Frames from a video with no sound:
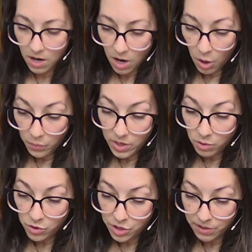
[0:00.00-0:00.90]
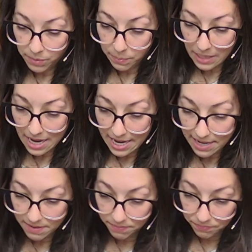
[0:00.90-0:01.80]
"Oh, no," she
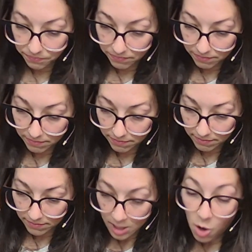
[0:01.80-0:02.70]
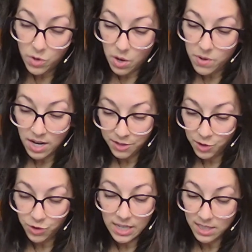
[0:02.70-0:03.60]
replied. "Oh, no, not
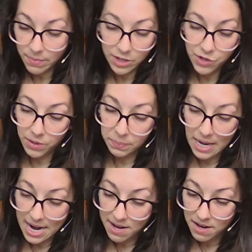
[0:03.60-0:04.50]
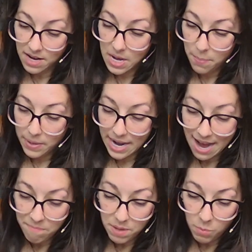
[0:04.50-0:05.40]
distressed me," she replied, "but I
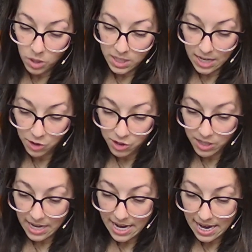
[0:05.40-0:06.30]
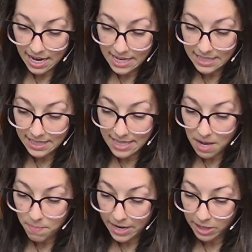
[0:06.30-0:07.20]
have been more touched than I can say
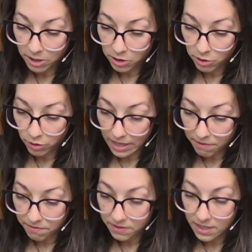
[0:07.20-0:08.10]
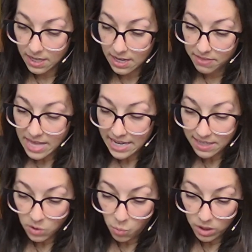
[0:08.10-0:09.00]
by your grief. That
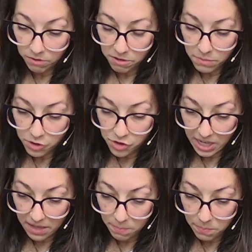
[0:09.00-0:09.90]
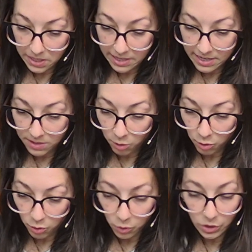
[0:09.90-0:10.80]
is a wonderful machine, but it is
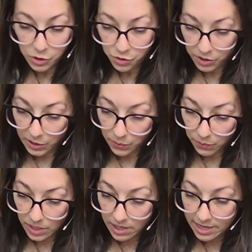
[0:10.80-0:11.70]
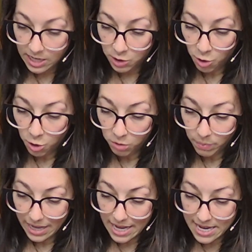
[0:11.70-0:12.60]
cruelly true. It told
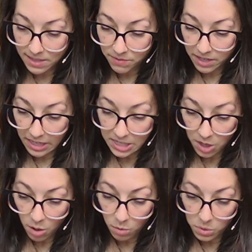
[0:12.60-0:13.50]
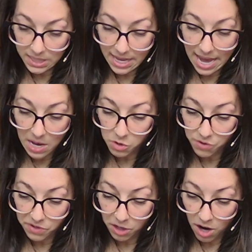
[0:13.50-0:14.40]
me in its very tones the anguish
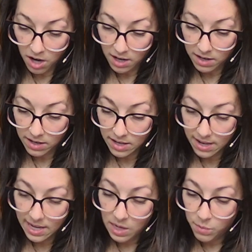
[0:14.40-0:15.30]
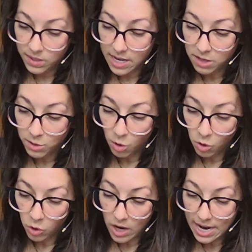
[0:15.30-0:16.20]
of your heart. It was like a soul
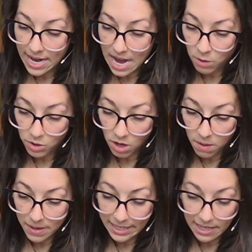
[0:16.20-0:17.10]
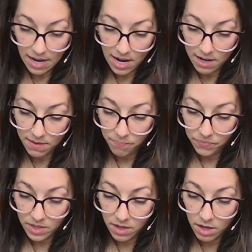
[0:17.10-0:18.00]
crying out to Almighty God.
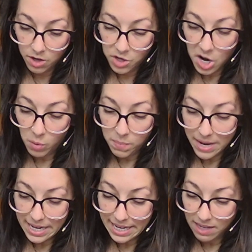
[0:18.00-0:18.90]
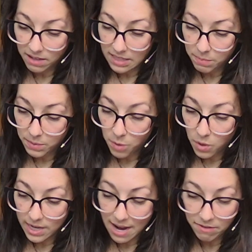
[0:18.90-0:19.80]
No one might hear them
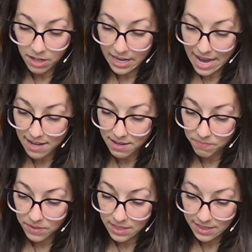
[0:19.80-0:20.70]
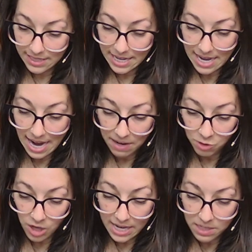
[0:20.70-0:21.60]
spoken ever again. See, I have
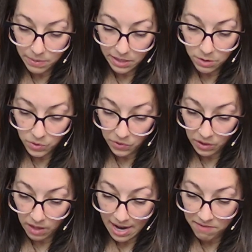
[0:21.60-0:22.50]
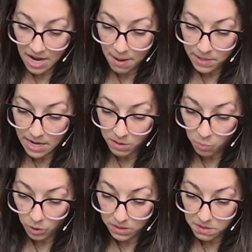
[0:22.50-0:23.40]
tried to be useful. I have copied out the
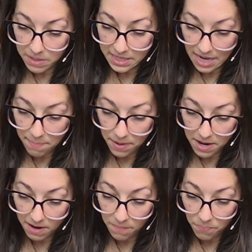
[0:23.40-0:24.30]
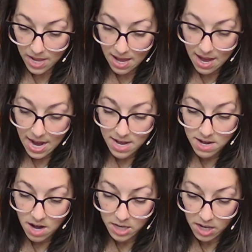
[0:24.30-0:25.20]
words on my typewriter, and
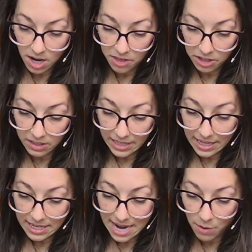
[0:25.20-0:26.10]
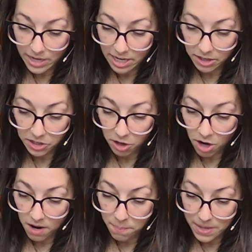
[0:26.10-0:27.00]
none other need now hear your
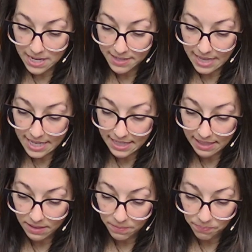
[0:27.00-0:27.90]
heart beat as I did."